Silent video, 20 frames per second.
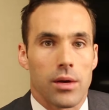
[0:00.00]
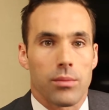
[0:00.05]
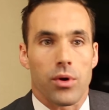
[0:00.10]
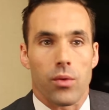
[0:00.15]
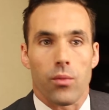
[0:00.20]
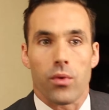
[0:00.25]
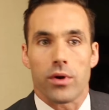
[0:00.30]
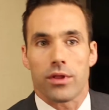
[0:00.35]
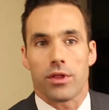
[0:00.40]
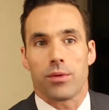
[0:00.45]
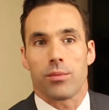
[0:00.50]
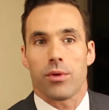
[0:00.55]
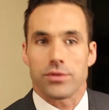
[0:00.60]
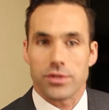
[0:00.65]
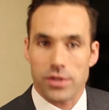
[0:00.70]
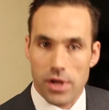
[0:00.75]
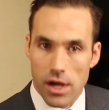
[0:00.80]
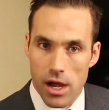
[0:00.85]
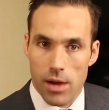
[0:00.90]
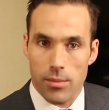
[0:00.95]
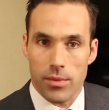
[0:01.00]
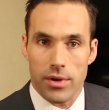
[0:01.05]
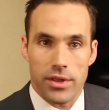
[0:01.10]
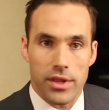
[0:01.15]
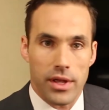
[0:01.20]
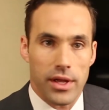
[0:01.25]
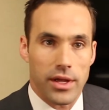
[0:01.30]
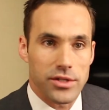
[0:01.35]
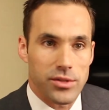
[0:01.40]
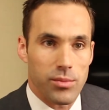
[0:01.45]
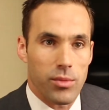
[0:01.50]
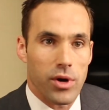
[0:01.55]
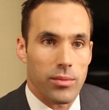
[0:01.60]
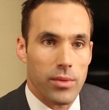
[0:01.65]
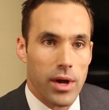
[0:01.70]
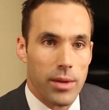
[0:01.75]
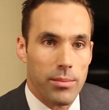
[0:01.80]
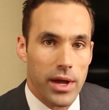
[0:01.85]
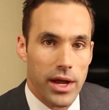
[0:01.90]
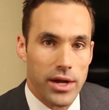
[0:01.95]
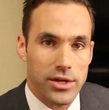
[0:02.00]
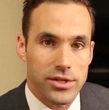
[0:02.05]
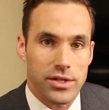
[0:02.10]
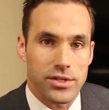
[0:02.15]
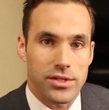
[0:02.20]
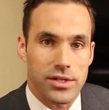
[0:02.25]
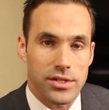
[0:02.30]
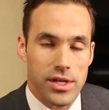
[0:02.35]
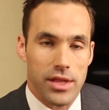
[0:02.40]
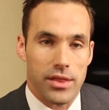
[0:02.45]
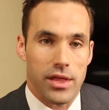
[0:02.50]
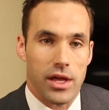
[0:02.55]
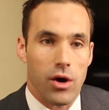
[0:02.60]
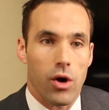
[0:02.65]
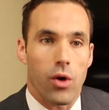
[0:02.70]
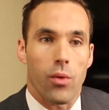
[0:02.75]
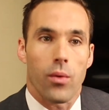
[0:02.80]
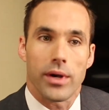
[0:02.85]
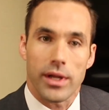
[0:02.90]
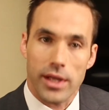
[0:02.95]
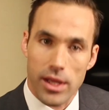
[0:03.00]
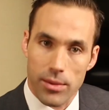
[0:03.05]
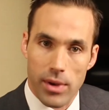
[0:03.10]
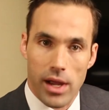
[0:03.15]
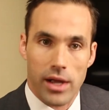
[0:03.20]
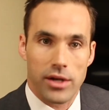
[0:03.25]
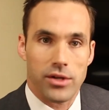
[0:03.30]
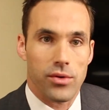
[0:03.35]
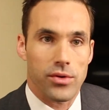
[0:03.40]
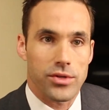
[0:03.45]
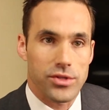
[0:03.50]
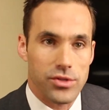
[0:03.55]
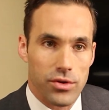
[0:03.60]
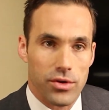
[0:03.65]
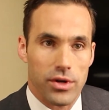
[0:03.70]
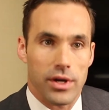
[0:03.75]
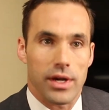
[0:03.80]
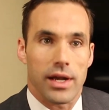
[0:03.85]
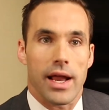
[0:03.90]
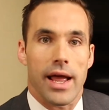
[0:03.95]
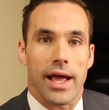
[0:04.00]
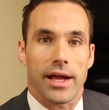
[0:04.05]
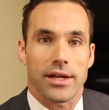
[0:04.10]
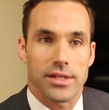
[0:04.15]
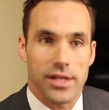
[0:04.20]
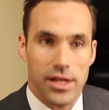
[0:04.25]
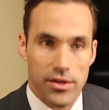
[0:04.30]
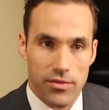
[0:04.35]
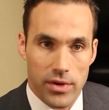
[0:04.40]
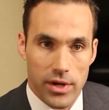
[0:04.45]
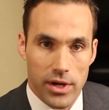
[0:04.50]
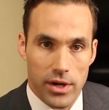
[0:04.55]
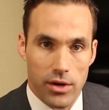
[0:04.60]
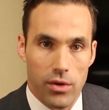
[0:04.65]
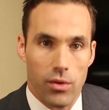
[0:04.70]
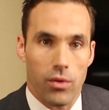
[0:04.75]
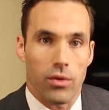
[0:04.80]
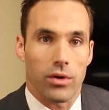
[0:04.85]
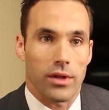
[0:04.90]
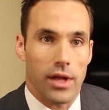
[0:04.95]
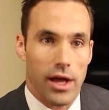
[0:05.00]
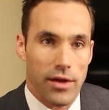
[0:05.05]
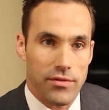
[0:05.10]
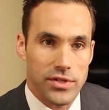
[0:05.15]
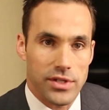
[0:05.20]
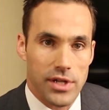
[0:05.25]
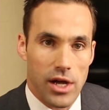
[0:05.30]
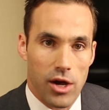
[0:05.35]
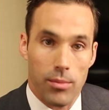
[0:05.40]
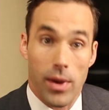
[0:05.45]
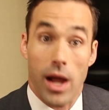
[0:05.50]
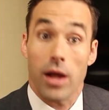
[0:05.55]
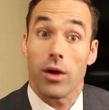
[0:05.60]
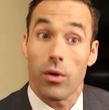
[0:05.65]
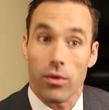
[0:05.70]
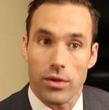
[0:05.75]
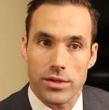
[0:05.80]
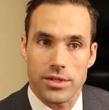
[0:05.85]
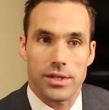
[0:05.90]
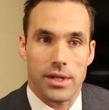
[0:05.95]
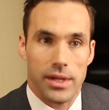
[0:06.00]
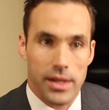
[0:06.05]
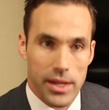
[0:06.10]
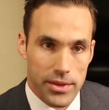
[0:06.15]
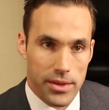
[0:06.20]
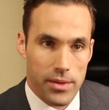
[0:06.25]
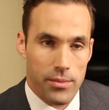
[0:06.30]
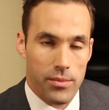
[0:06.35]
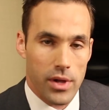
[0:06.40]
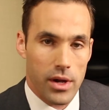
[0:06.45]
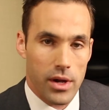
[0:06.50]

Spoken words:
but one of the most common things among my patients is that they all want to get back to a certain activity or lifestyle. My goal is to get them